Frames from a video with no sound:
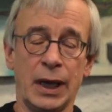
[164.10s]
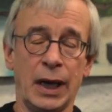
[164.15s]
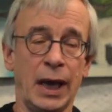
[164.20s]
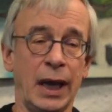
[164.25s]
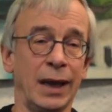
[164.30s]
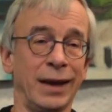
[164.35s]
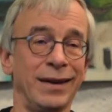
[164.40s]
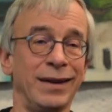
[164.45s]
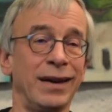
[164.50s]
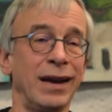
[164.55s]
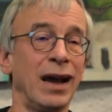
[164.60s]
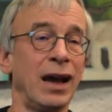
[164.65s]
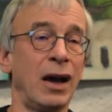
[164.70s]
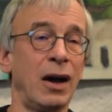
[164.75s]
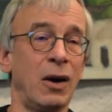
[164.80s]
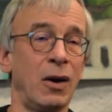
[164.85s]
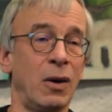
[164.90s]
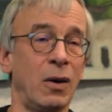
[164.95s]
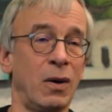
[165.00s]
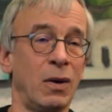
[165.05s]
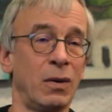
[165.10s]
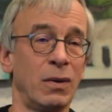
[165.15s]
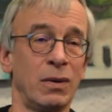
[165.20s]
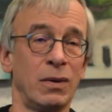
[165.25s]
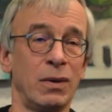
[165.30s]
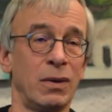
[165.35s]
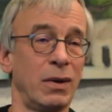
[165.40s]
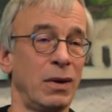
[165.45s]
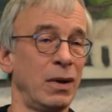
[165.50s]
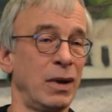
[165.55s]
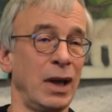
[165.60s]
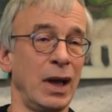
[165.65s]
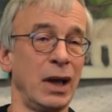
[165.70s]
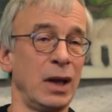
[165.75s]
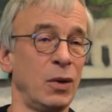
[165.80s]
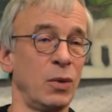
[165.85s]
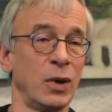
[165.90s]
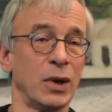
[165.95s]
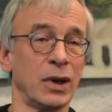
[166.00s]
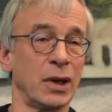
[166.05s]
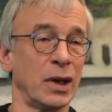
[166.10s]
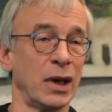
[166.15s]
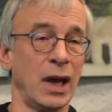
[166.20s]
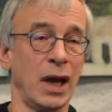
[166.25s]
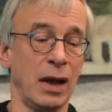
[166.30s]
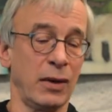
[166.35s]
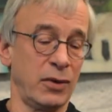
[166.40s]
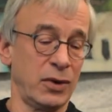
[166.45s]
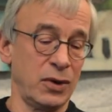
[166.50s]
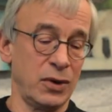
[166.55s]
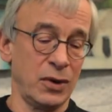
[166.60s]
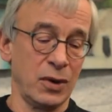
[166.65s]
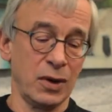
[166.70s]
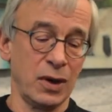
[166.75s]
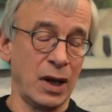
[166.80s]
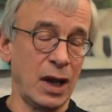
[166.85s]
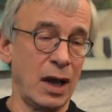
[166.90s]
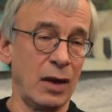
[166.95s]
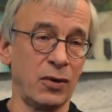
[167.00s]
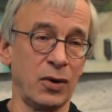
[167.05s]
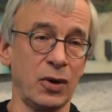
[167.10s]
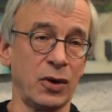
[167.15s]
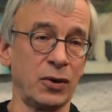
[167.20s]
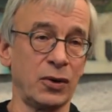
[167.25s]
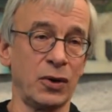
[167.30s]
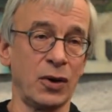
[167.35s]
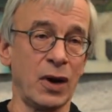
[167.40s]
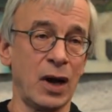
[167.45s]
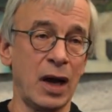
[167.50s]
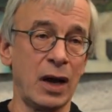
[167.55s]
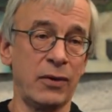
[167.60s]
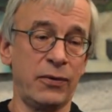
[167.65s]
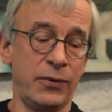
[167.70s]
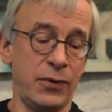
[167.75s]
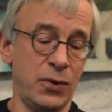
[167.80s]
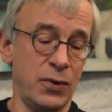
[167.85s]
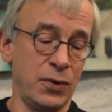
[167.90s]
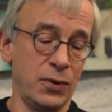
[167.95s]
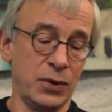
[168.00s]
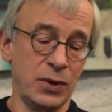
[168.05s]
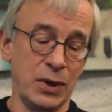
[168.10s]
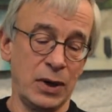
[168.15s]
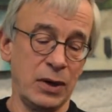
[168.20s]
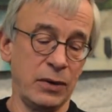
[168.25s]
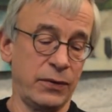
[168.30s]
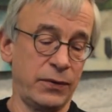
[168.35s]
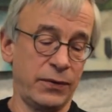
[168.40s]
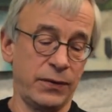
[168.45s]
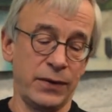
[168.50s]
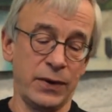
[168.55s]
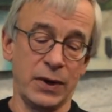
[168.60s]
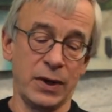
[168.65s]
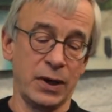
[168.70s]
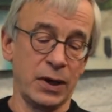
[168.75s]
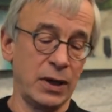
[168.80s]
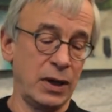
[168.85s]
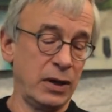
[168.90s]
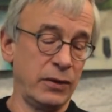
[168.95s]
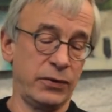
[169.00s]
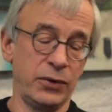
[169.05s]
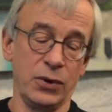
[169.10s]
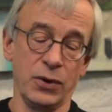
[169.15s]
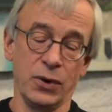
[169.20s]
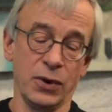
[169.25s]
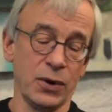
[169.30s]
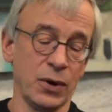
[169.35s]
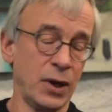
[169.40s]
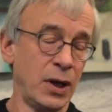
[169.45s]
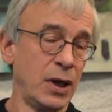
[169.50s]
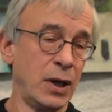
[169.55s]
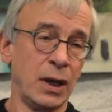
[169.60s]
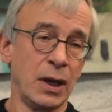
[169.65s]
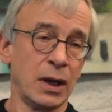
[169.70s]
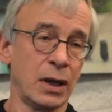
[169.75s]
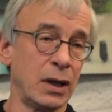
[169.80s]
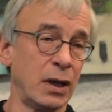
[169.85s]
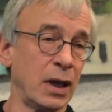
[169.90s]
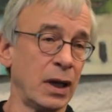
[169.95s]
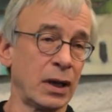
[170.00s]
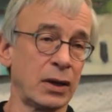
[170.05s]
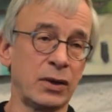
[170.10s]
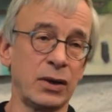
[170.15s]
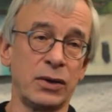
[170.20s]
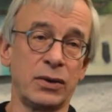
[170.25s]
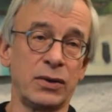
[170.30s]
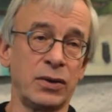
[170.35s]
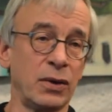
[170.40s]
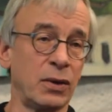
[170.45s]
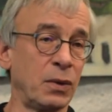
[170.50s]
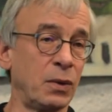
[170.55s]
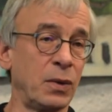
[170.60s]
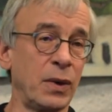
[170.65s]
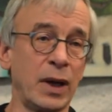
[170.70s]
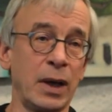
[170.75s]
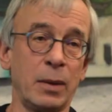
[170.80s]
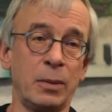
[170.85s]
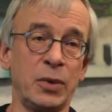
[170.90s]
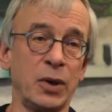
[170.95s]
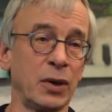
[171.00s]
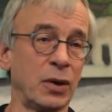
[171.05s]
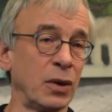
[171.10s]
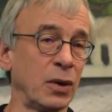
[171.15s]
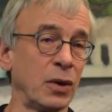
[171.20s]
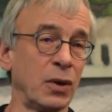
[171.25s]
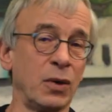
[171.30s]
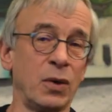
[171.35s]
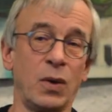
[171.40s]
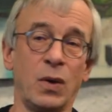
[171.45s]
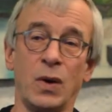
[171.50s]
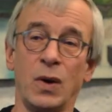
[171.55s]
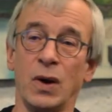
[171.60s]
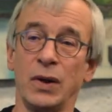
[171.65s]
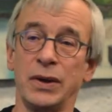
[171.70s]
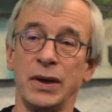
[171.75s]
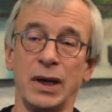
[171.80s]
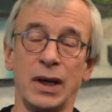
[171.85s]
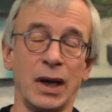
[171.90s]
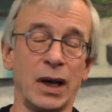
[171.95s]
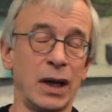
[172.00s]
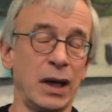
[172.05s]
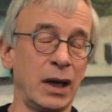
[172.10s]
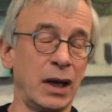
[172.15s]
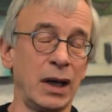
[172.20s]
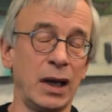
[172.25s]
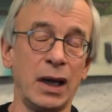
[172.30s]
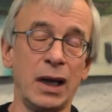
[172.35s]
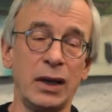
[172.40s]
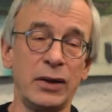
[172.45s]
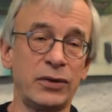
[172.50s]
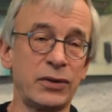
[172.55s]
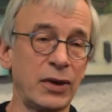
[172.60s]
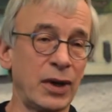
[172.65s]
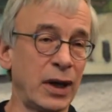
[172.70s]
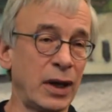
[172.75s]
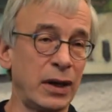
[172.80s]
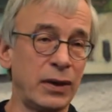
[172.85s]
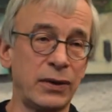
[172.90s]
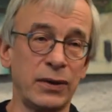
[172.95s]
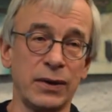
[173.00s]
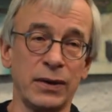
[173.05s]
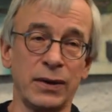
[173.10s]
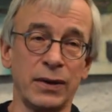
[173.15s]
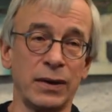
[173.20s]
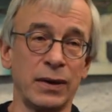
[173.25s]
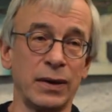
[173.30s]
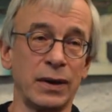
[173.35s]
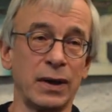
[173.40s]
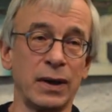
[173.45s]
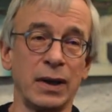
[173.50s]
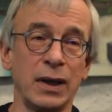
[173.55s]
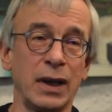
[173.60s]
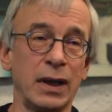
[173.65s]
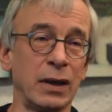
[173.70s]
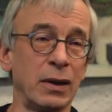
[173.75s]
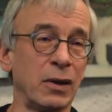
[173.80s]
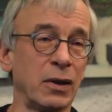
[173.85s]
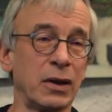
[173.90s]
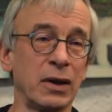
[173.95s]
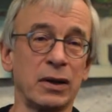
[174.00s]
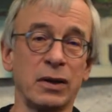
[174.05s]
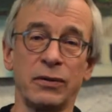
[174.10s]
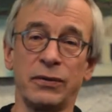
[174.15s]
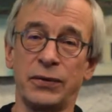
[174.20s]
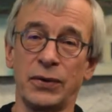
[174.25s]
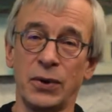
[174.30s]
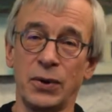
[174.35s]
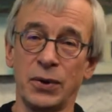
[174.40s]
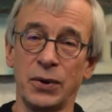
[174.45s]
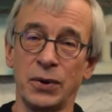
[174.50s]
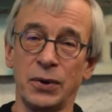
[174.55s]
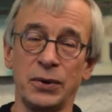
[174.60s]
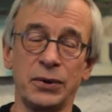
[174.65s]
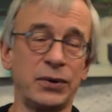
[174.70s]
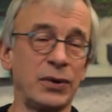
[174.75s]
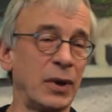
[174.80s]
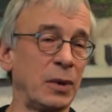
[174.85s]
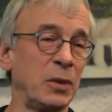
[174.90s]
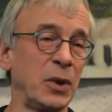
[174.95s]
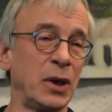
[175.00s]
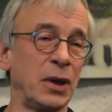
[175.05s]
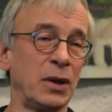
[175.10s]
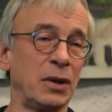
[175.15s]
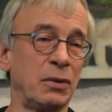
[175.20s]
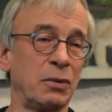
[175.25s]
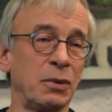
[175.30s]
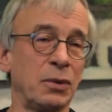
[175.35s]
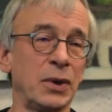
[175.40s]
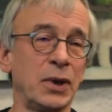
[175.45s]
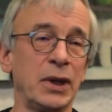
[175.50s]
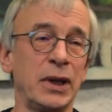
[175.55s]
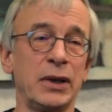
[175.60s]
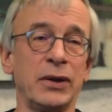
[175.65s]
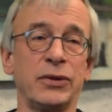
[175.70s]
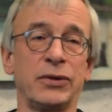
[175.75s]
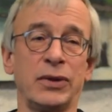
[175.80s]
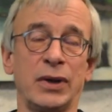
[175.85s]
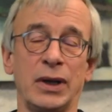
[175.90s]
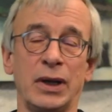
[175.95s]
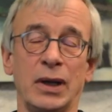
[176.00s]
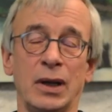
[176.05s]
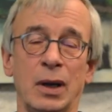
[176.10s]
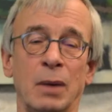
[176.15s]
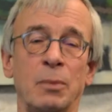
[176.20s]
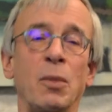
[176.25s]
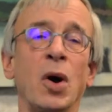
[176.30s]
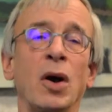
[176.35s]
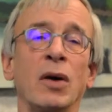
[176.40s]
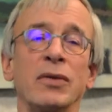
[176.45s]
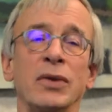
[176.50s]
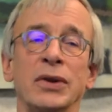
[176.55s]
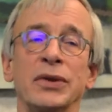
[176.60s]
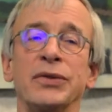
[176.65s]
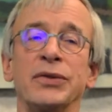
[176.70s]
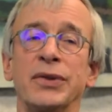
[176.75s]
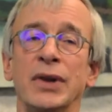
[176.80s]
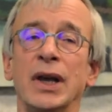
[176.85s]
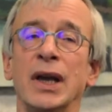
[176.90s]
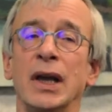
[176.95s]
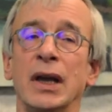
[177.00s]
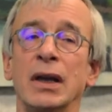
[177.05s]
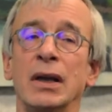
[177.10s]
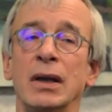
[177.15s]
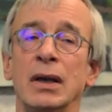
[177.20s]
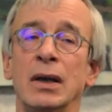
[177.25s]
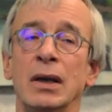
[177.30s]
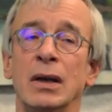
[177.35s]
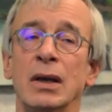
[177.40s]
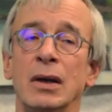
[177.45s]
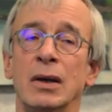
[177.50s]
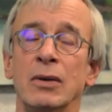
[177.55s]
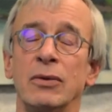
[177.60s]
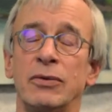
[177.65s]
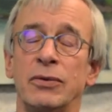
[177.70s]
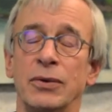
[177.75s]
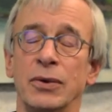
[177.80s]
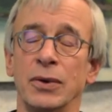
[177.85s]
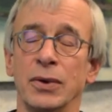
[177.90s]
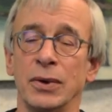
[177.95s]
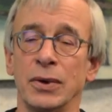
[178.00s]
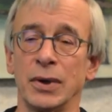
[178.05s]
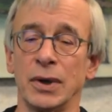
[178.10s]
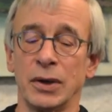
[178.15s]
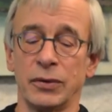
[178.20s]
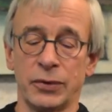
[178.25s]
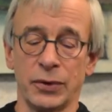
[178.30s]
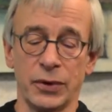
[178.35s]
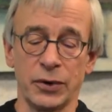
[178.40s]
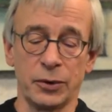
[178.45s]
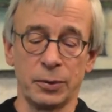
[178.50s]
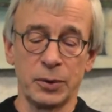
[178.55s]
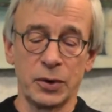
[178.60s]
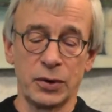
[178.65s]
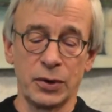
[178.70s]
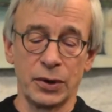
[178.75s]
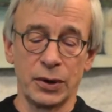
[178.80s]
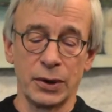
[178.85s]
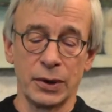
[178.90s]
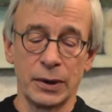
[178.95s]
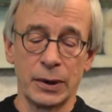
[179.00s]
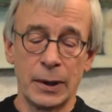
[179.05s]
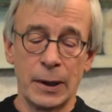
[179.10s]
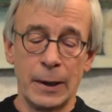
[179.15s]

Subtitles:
And now anyone can have it. You can have it on your iPhone. If you're connected to the web, you can go on the IAA site and look at the photos. I mean, it really is a marvelous day for this material.